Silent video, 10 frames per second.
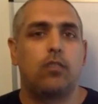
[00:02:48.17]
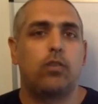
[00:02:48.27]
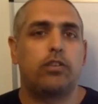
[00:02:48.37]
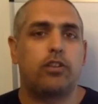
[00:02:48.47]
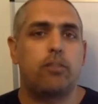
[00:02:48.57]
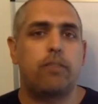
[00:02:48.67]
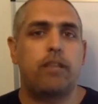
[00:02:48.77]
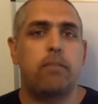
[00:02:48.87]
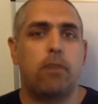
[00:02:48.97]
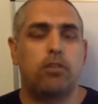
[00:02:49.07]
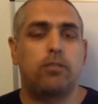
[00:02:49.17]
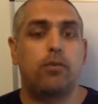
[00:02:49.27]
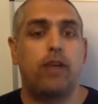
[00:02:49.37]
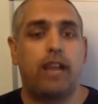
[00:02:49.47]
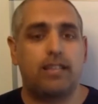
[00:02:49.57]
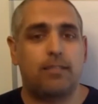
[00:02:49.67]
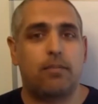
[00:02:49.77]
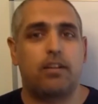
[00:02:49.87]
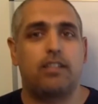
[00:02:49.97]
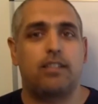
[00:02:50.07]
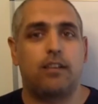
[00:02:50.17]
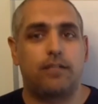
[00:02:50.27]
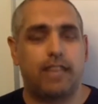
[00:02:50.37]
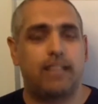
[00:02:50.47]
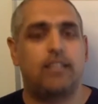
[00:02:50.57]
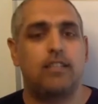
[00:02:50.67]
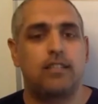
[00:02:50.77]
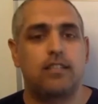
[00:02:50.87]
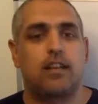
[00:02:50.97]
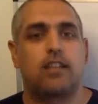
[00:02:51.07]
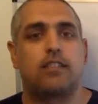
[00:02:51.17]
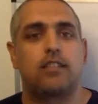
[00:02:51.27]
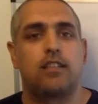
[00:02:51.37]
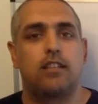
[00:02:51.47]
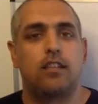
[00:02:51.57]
which could be multiple exabytes of data in size.